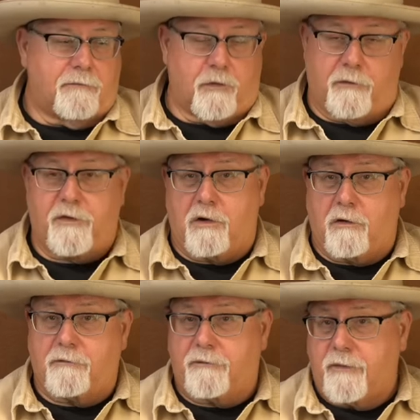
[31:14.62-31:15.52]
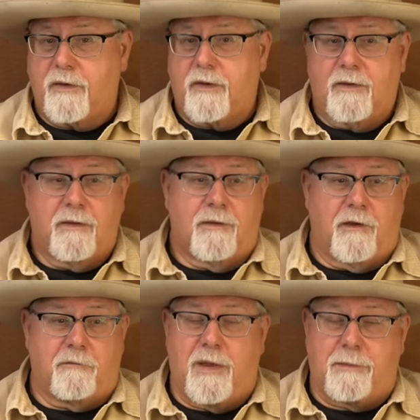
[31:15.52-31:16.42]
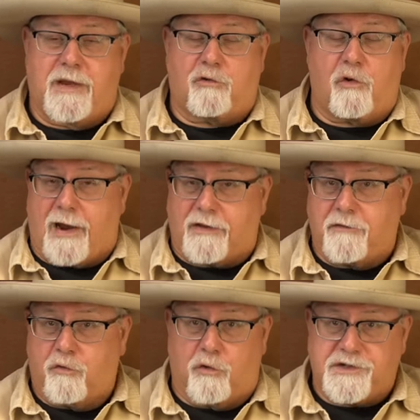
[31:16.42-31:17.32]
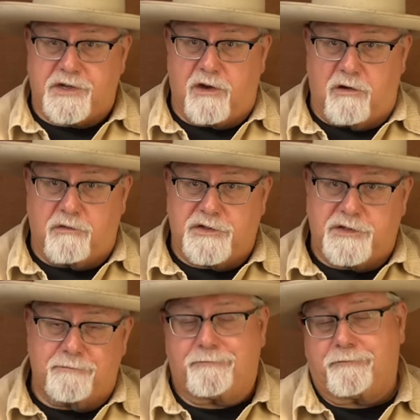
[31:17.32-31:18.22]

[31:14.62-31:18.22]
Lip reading: for fear of maybe cracking the forcing cones.